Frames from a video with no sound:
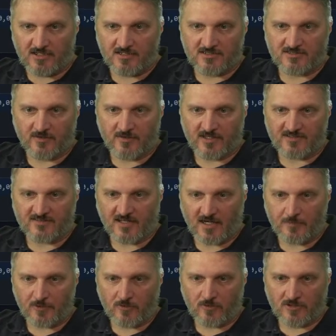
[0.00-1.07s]
So that's
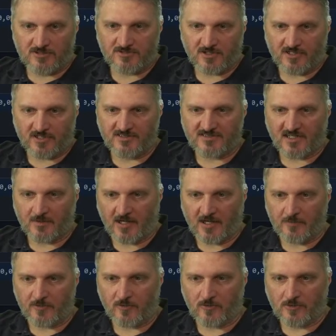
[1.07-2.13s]
hypercorn. So I did set up
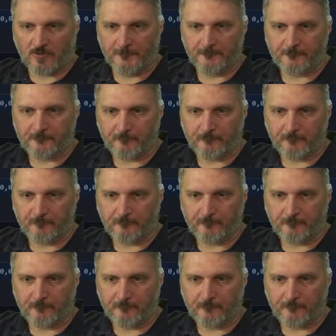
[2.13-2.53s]
hypercorn.